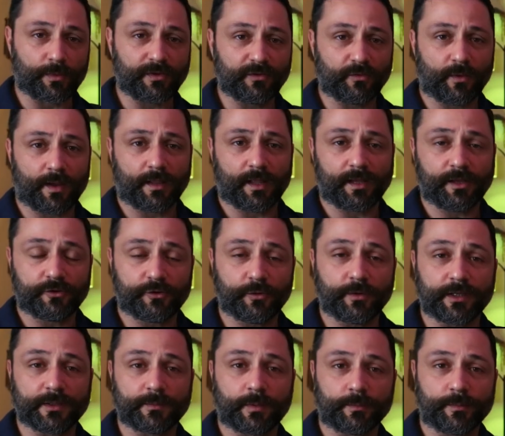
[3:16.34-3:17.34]
reason why I like
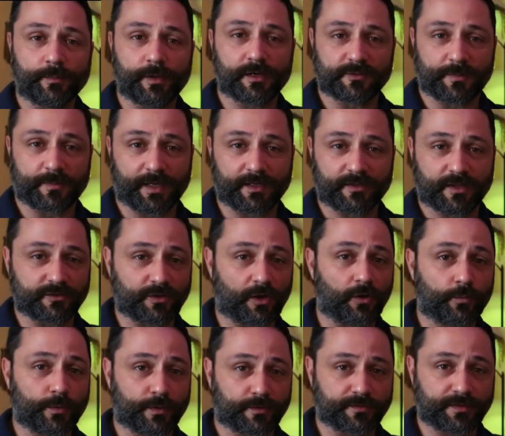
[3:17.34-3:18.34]
doing it in Premiere is because it's
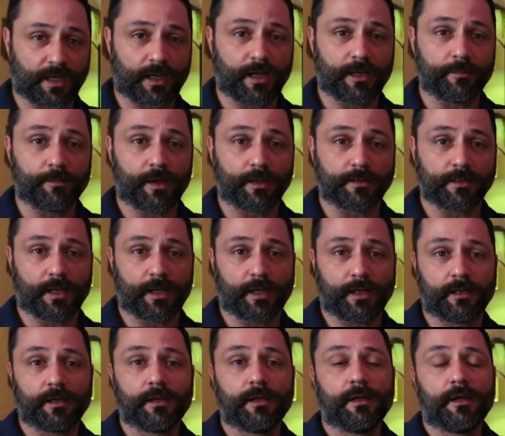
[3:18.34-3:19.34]
all real time,
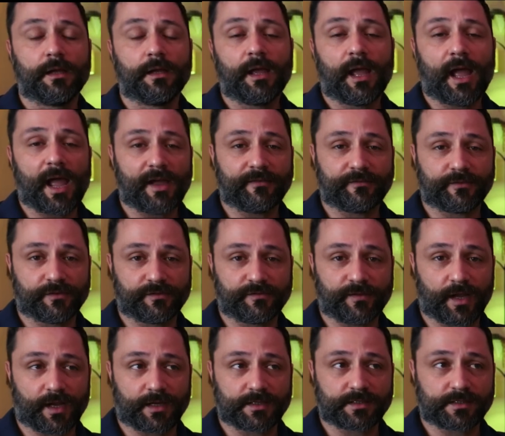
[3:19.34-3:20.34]
unlike after
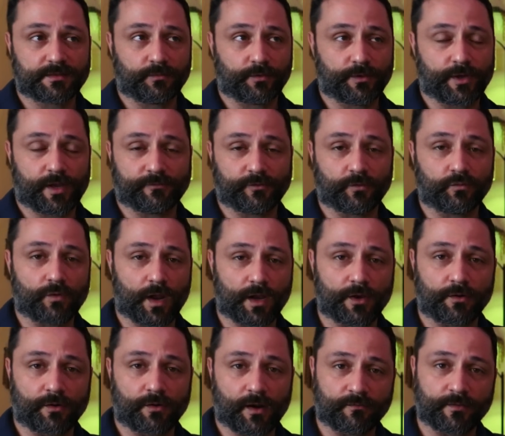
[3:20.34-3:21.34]
Effects, where you have to
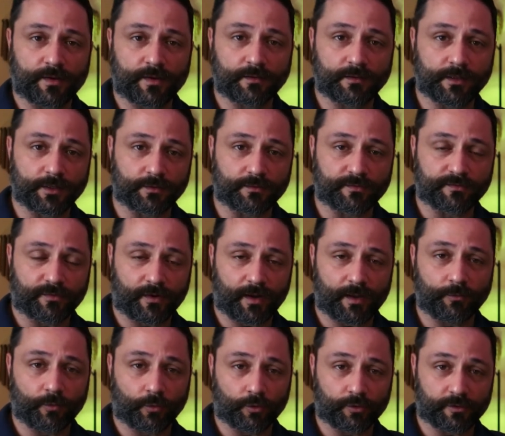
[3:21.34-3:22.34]
render every little
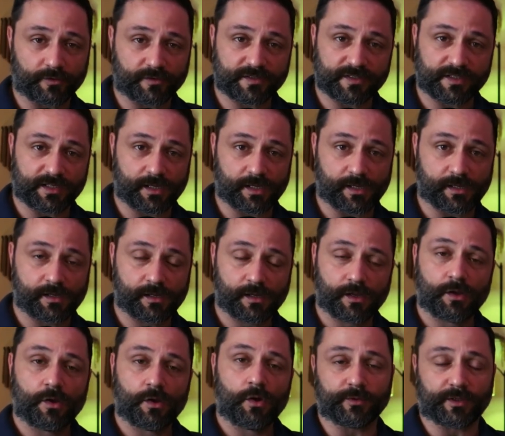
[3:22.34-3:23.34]
frame in order to see
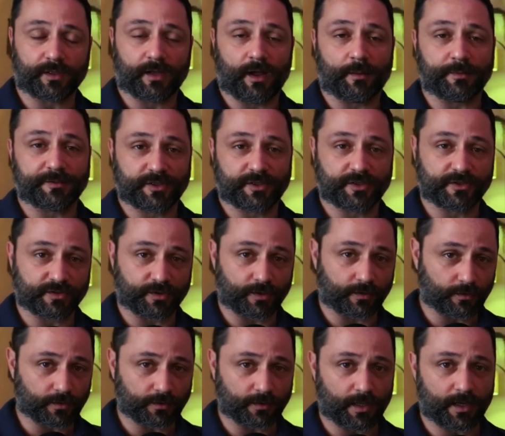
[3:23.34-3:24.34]
what the composition is gonna
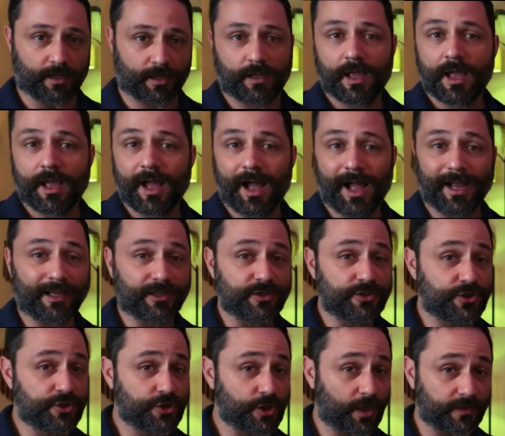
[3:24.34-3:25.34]
look like. I
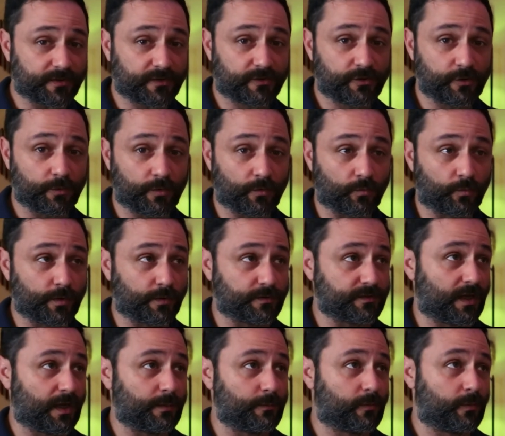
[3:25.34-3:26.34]
can just do it in real
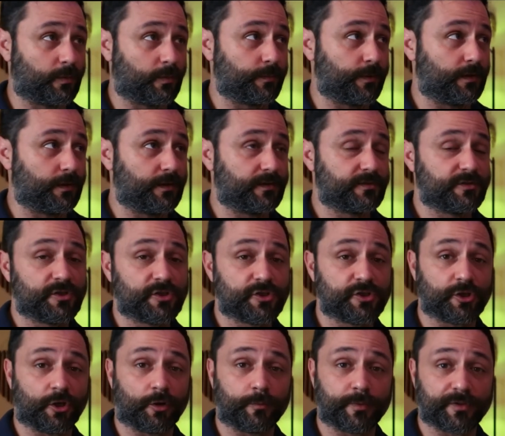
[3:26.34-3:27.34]
time with Premiere. It's
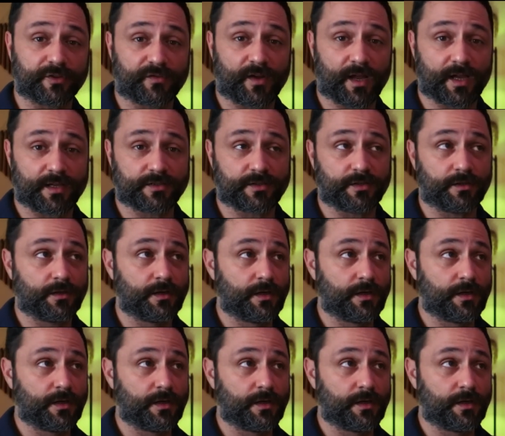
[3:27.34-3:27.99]
so much faster.